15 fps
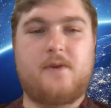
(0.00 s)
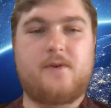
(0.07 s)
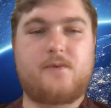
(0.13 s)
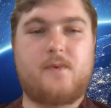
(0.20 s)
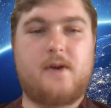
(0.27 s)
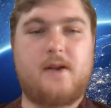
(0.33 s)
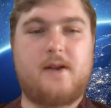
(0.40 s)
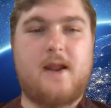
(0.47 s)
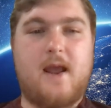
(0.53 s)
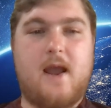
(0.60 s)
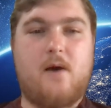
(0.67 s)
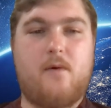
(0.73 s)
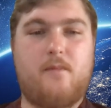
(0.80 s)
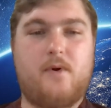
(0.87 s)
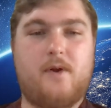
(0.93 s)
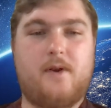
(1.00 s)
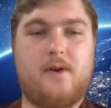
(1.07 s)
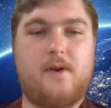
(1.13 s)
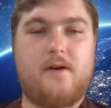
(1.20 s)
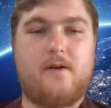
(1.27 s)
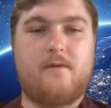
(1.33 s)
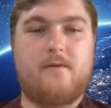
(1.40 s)
Here's what an
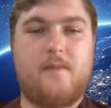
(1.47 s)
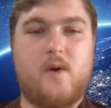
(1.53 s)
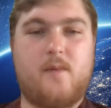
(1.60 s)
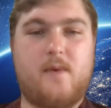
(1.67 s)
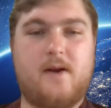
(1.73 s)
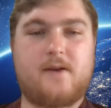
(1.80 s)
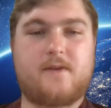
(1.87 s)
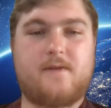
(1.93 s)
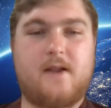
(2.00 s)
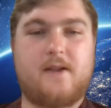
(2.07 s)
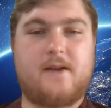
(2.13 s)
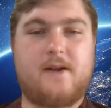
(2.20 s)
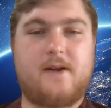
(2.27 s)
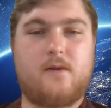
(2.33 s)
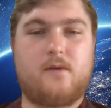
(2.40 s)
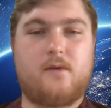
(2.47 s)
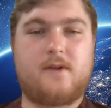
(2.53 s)
output of Mailbox Validator